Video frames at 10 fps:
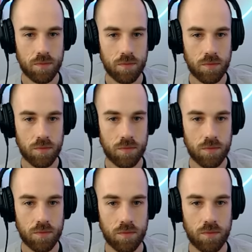
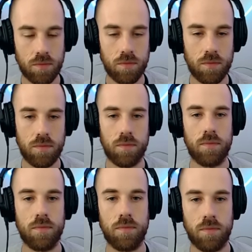
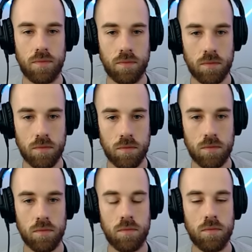
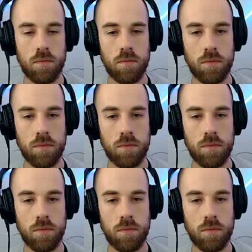This person isn't speaking.